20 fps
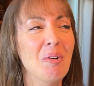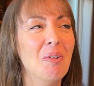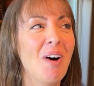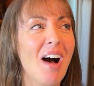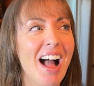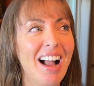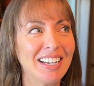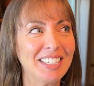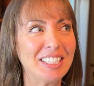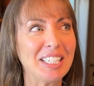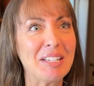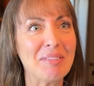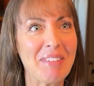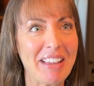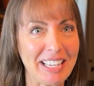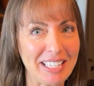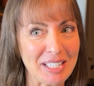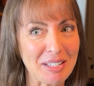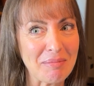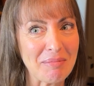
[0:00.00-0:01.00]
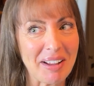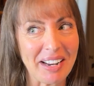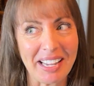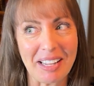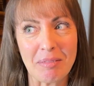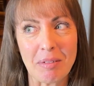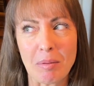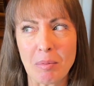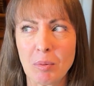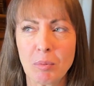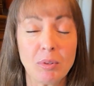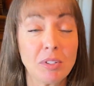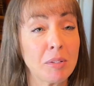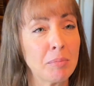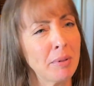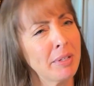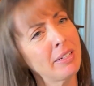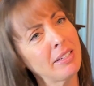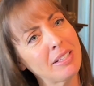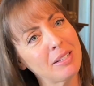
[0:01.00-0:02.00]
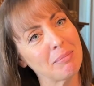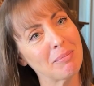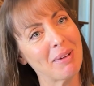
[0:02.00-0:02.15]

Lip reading: We'll actually make some money. Maybe we'll spend some